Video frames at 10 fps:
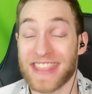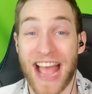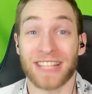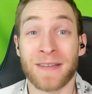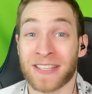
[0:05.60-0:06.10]

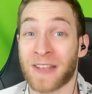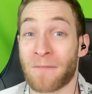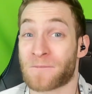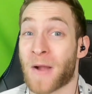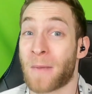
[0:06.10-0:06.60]
That's messed
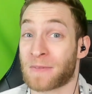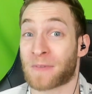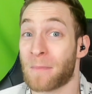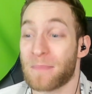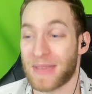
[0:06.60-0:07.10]
up coming
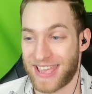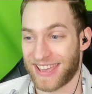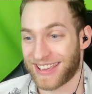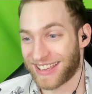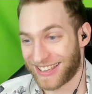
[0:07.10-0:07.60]
from me.